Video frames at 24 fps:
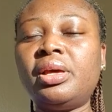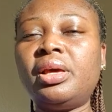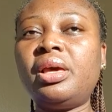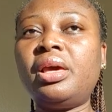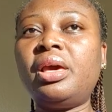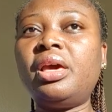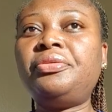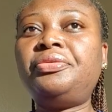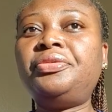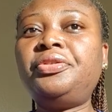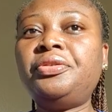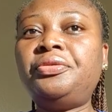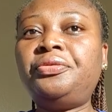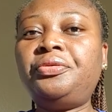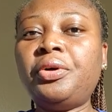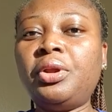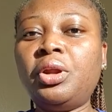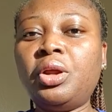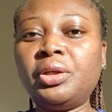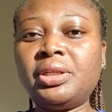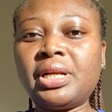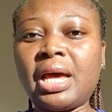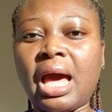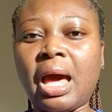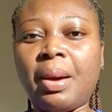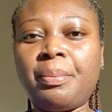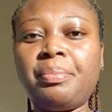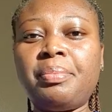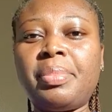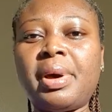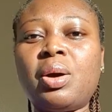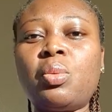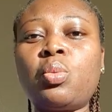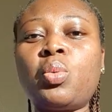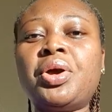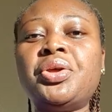If you followed up
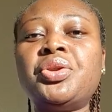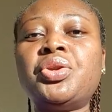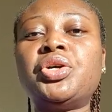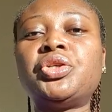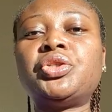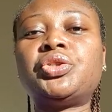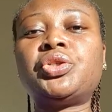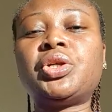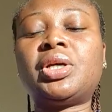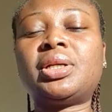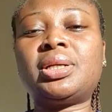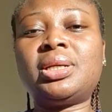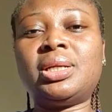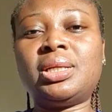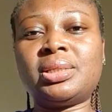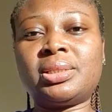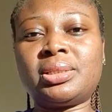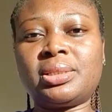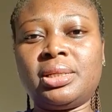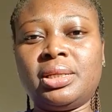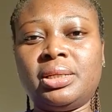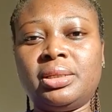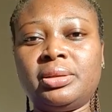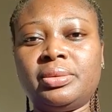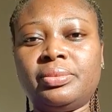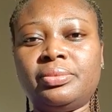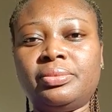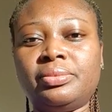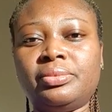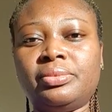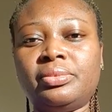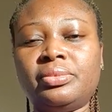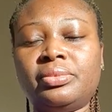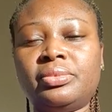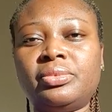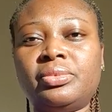but were not shortlisted,
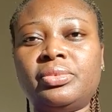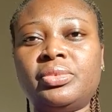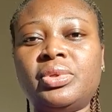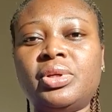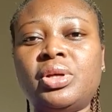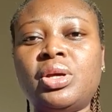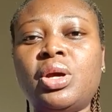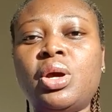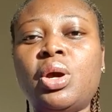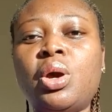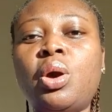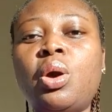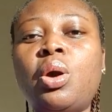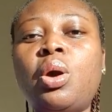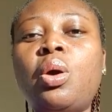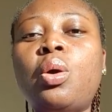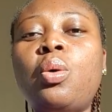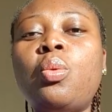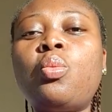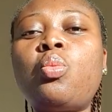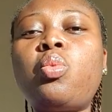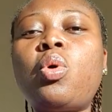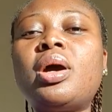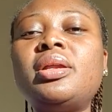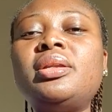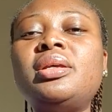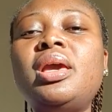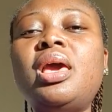what